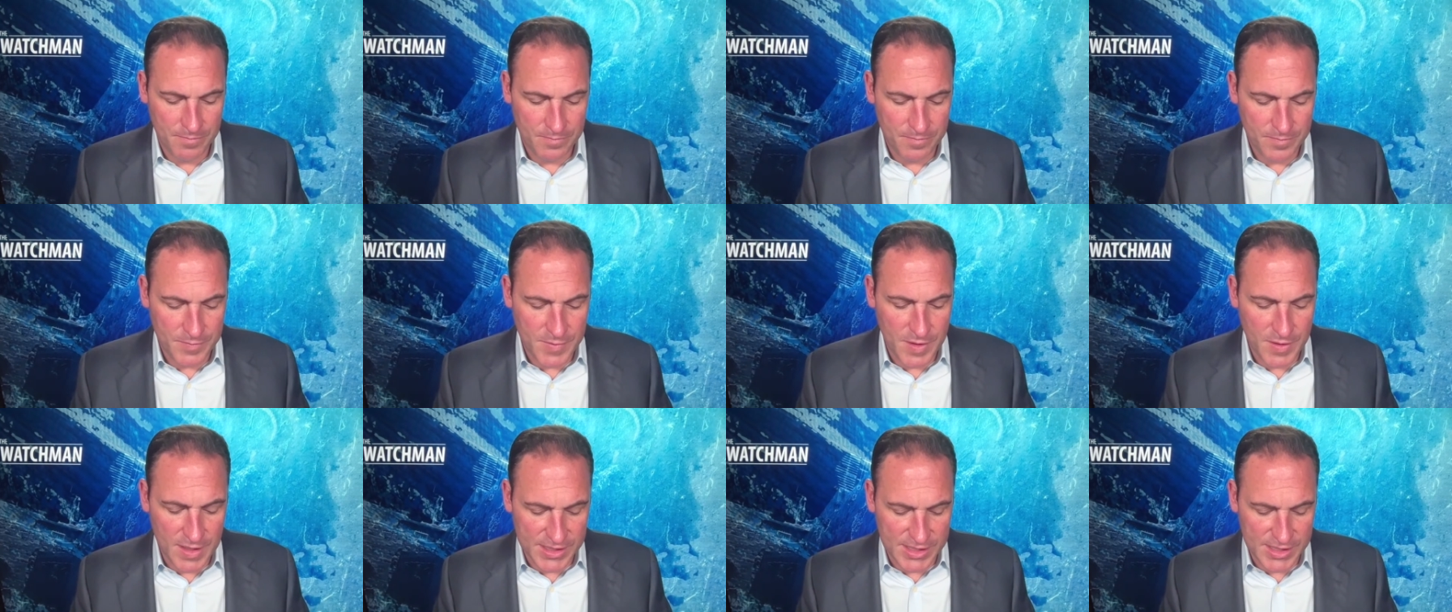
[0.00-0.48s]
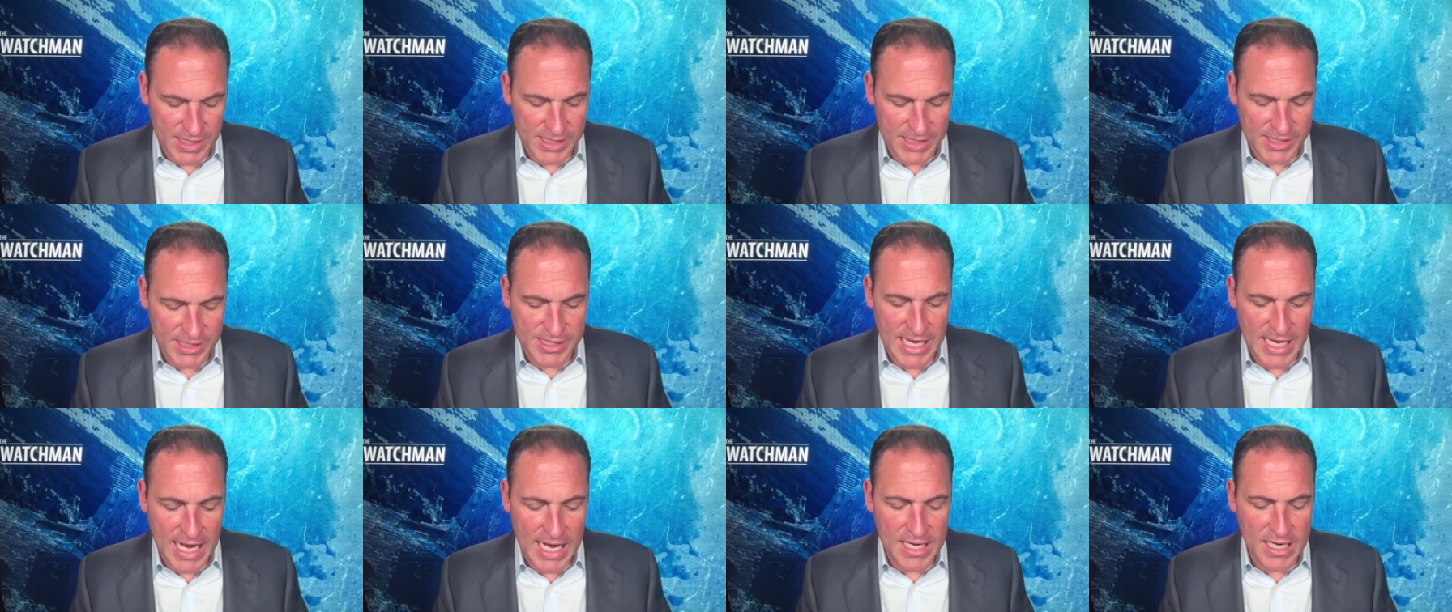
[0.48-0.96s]
to this
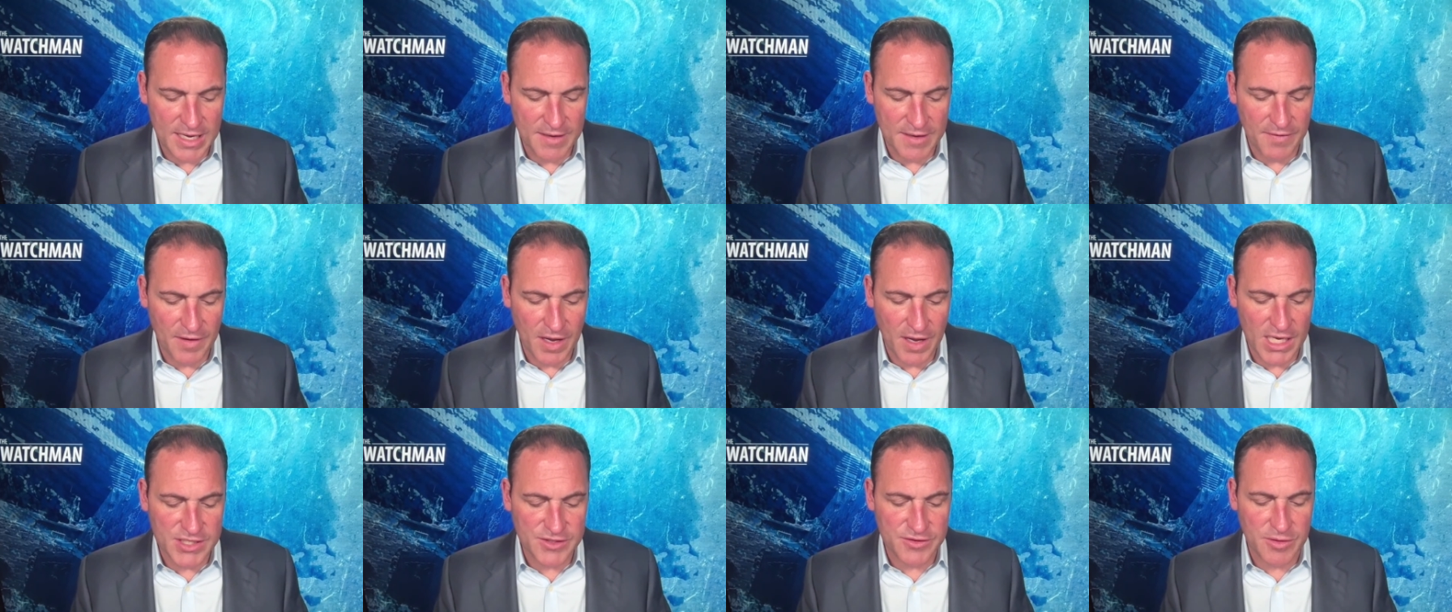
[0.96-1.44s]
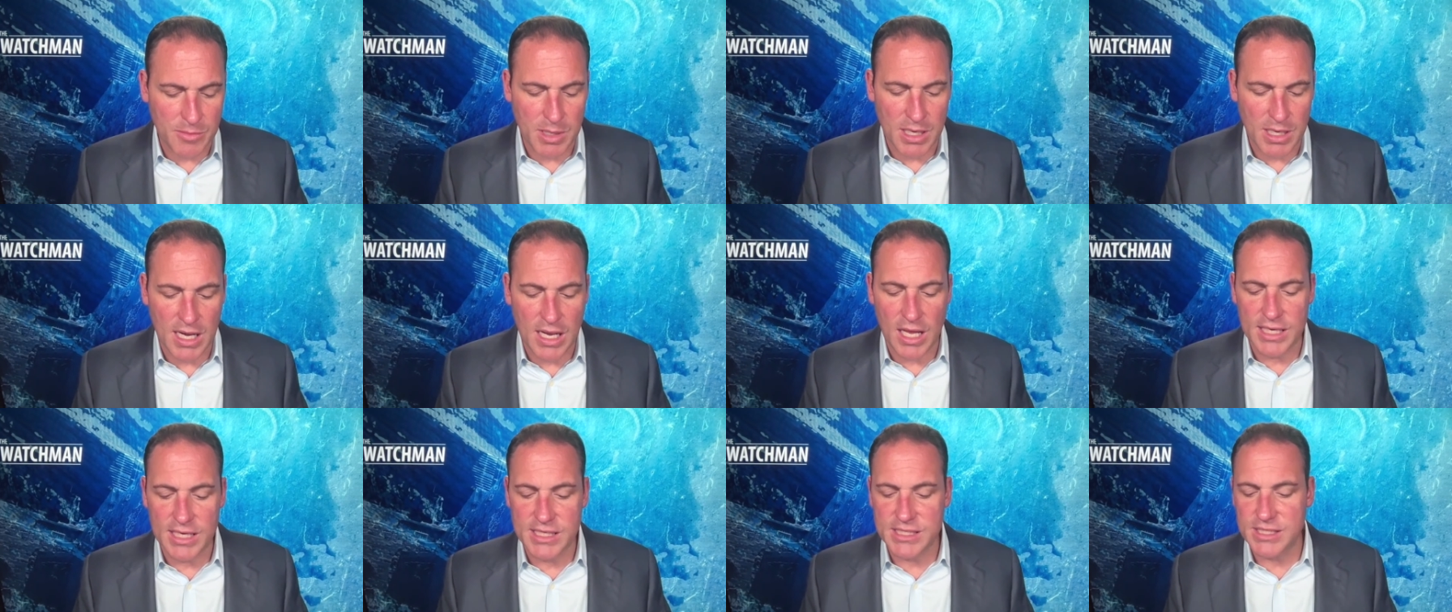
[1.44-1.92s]
insane advice from the
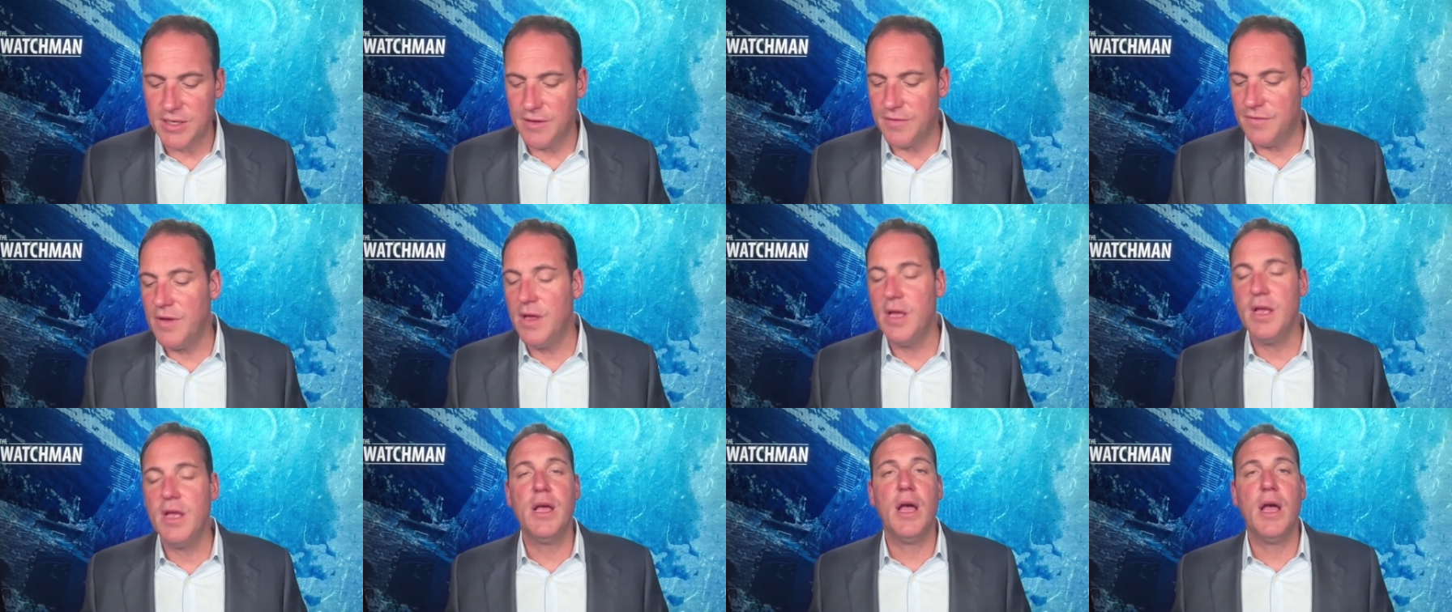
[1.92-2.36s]
likes of